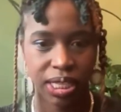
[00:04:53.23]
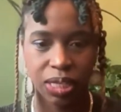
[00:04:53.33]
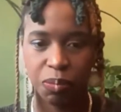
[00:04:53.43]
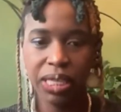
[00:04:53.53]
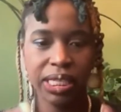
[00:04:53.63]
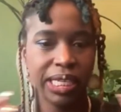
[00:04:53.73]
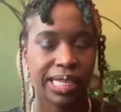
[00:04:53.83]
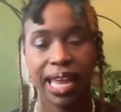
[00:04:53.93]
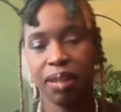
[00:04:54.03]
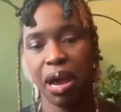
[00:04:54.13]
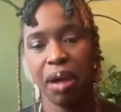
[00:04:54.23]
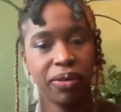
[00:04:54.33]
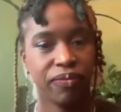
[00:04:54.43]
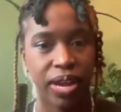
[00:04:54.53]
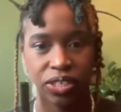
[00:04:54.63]
This piece is not about
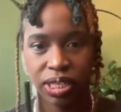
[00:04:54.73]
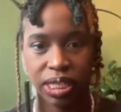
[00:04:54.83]
perfection.